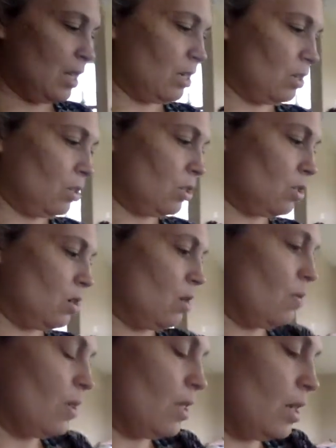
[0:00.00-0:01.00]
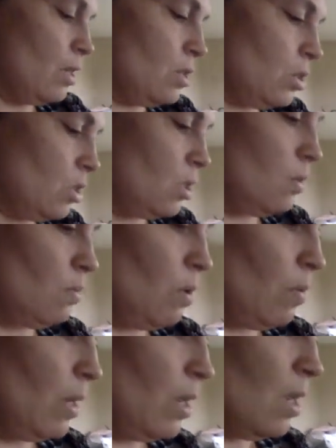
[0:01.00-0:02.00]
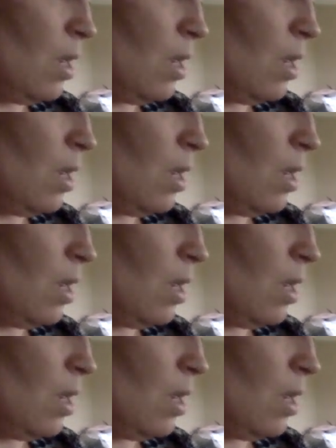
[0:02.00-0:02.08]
I'll just show you where that is in just a moment.